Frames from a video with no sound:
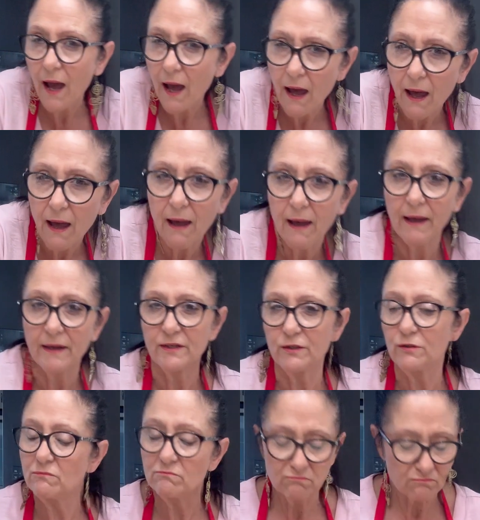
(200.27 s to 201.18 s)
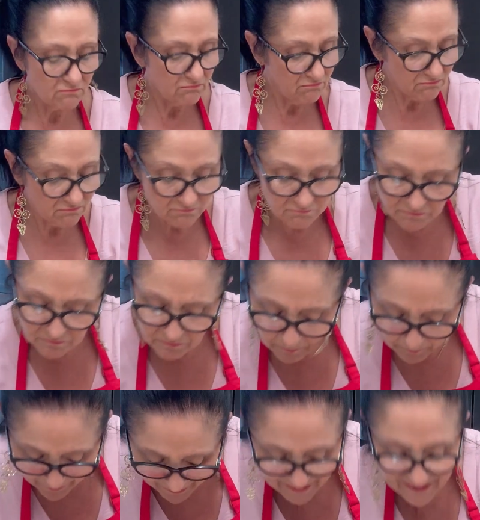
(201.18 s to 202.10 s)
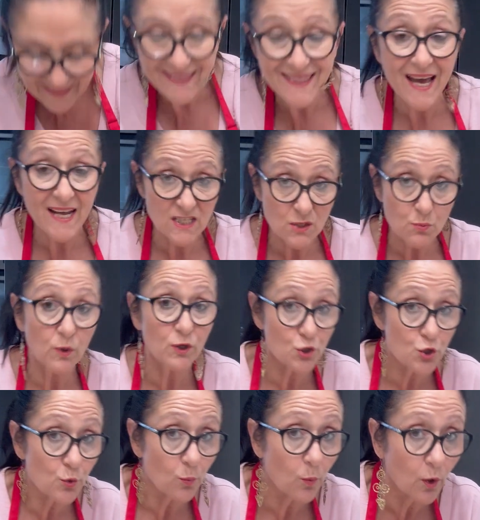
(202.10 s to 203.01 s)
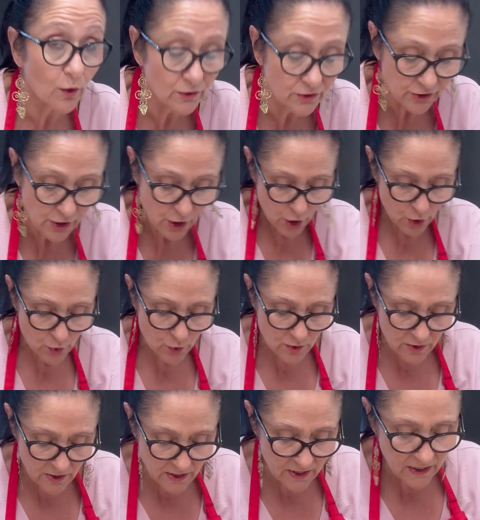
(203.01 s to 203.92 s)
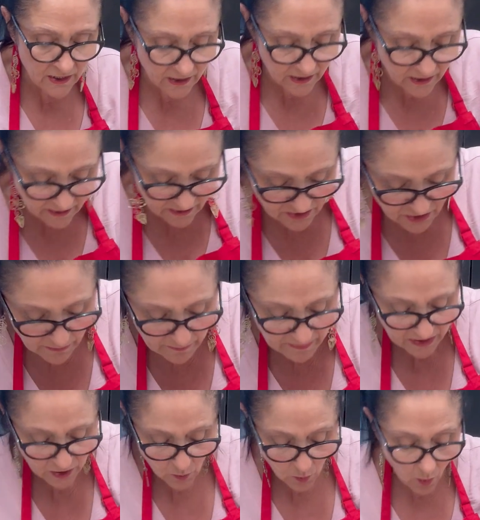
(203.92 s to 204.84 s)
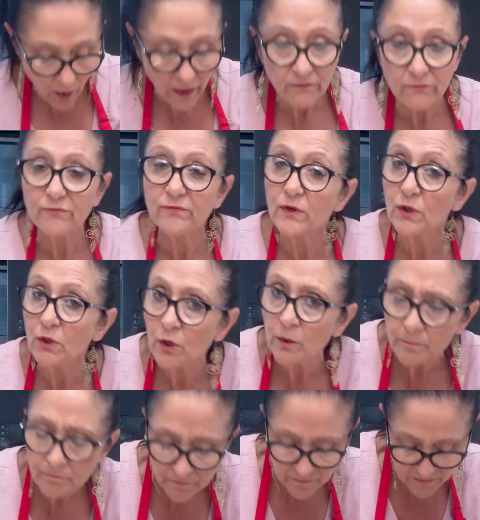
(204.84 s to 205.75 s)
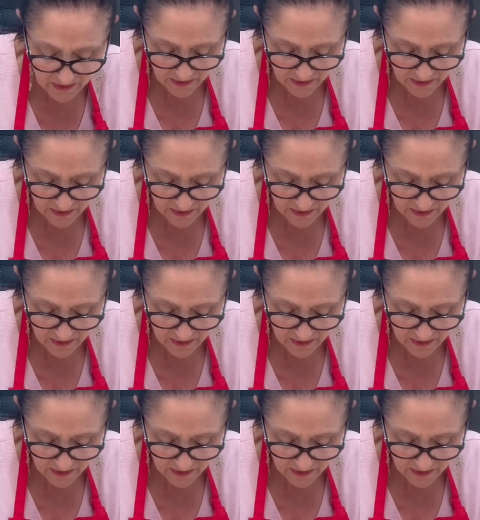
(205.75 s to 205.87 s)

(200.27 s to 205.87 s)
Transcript: hard, but that's what you want. You need it to be quite firm